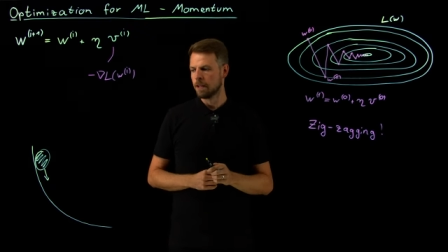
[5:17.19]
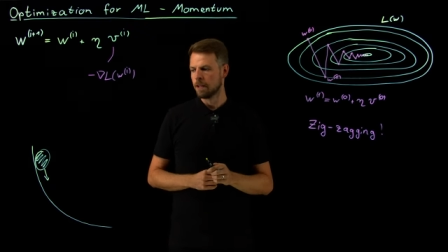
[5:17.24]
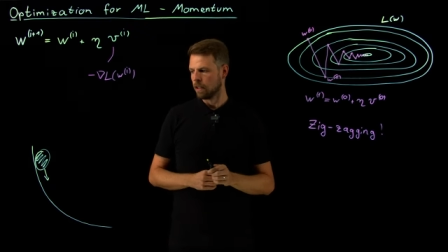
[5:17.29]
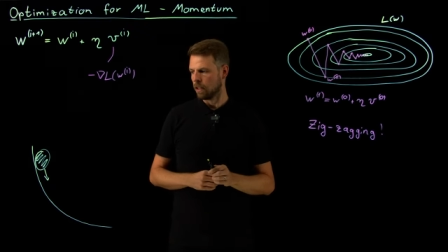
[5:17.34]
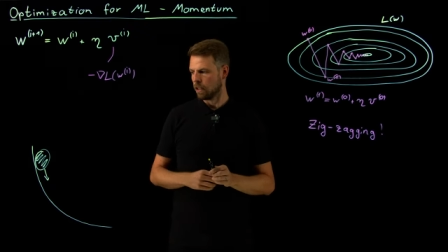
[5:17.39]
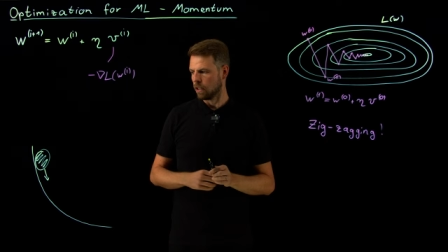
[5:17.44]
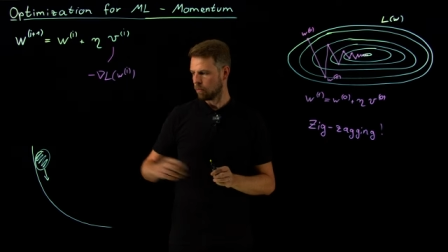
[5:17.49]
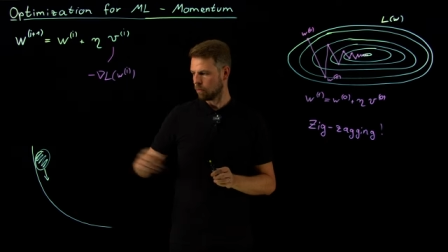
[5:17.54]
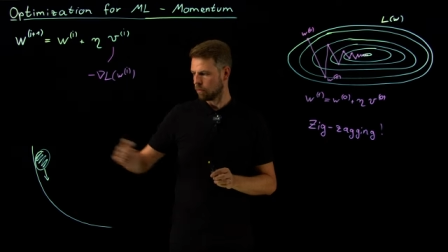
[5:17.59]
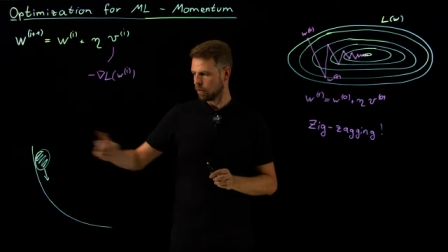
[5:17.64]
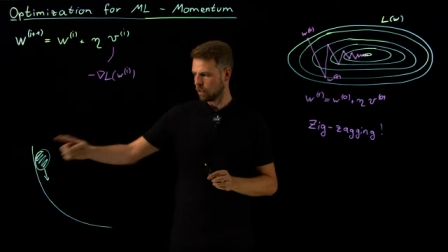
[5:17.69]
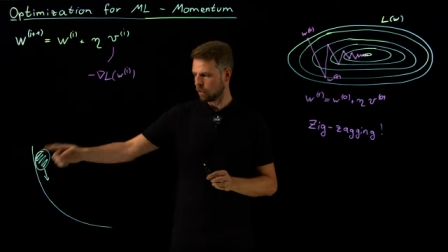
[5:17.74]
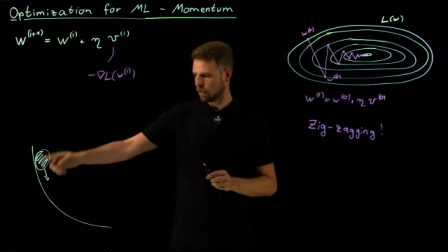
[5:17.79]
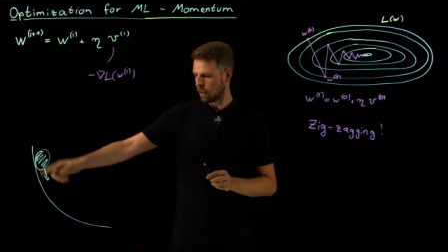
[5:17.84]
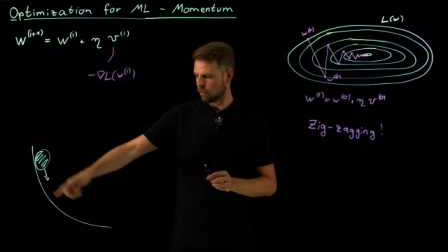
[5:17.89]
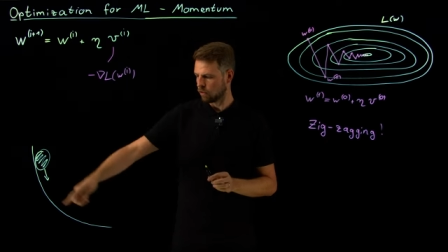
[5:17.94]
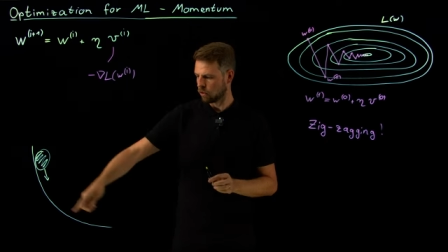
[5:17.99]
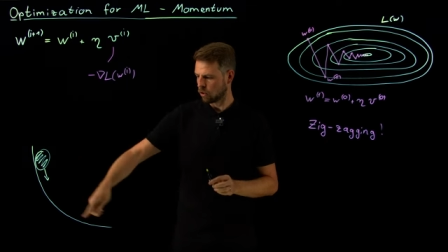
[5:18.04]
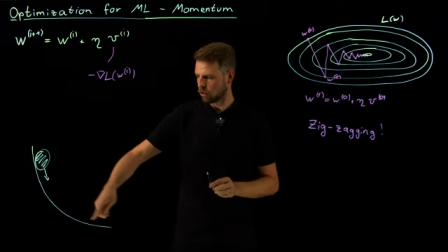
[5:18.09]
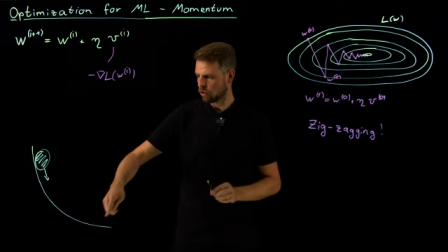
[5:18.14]
Um,
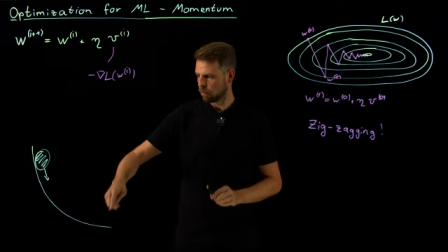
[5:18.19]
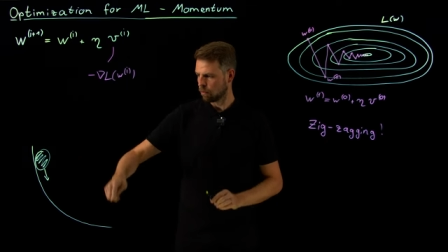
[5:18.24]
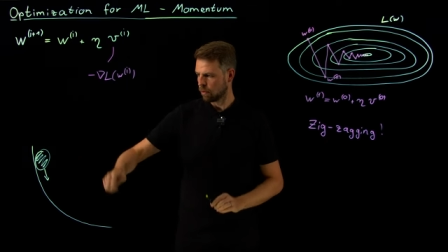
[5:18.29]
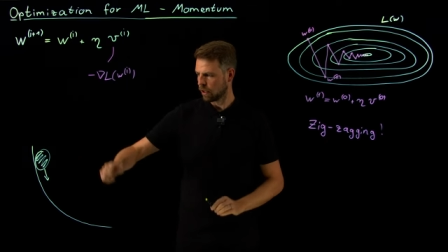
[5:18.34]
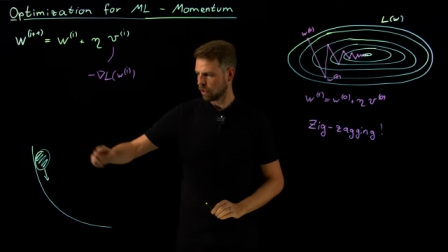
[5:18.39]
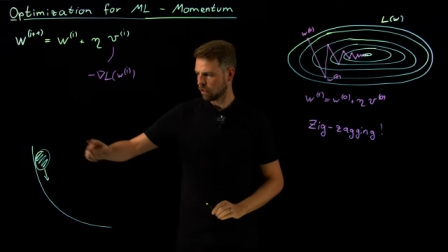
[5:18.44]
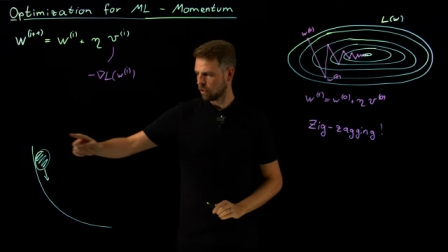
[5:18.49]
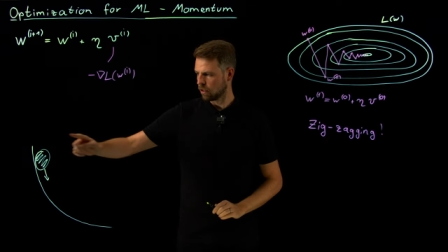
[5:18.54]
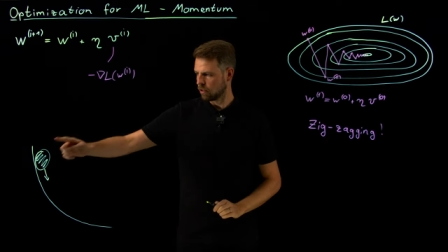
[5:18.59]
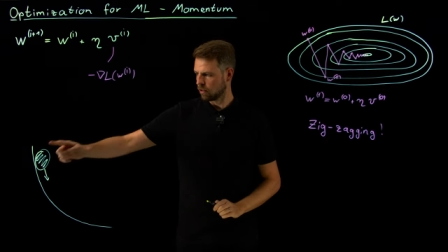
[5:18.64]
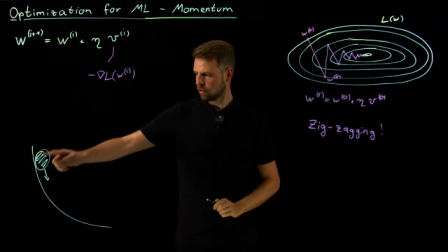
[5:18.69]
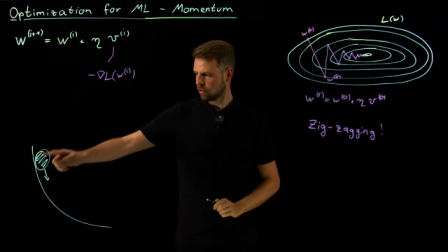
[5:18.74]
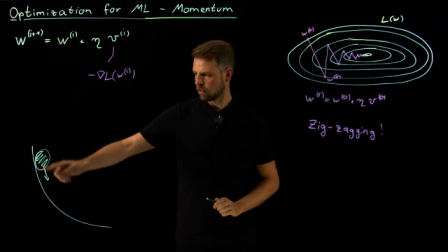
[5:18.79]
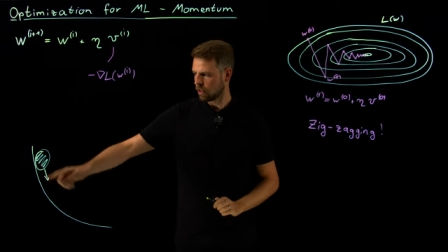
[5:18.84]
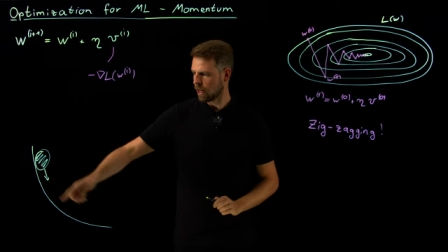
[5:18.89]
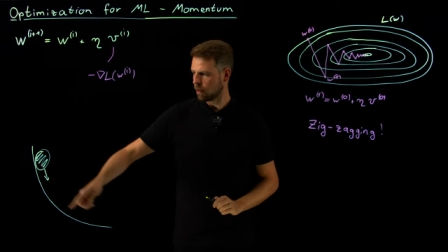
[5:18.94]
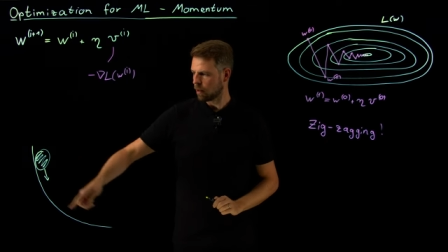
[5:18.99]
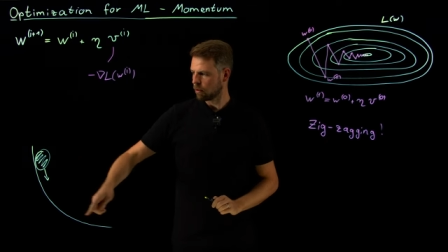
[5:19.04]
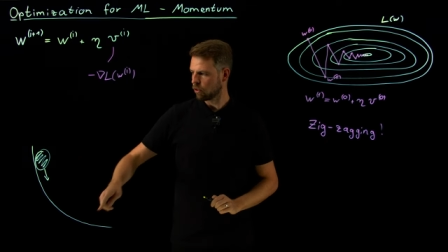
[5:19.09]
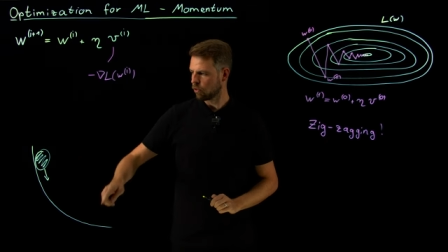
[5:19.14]
I've not picked this
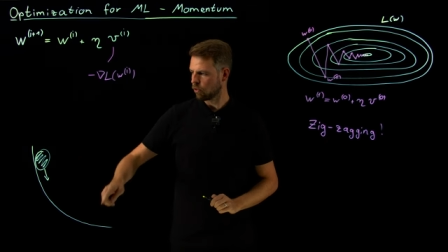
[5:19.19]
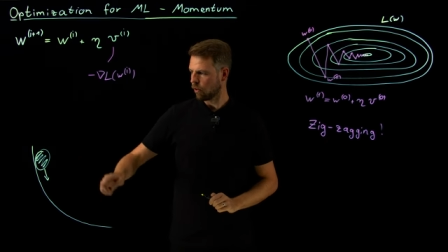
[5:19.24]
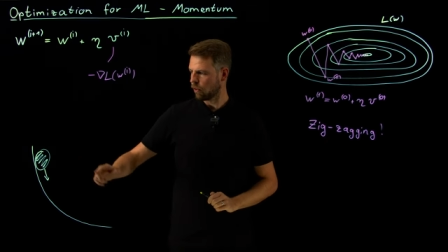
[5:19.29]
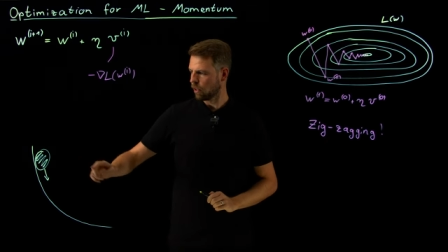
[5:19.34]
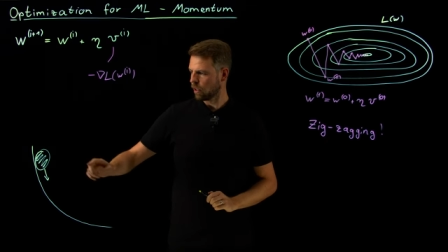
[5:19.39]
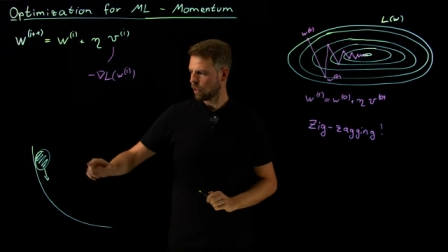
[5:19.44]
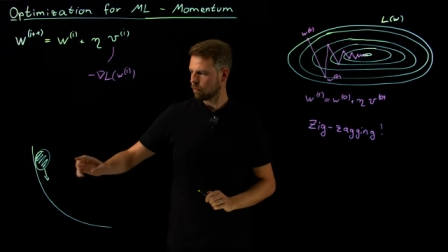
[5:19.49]
arbitrarily,